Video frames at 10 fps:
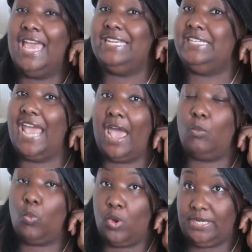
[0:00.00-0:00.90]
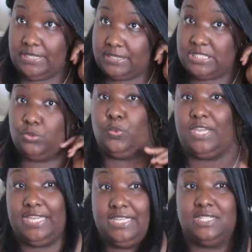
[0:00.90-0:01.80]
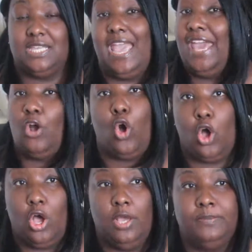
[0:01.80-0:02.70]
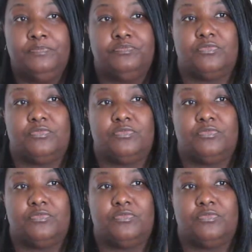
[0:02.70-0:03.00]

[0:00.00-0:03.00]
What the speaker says: not wanting to eat at all.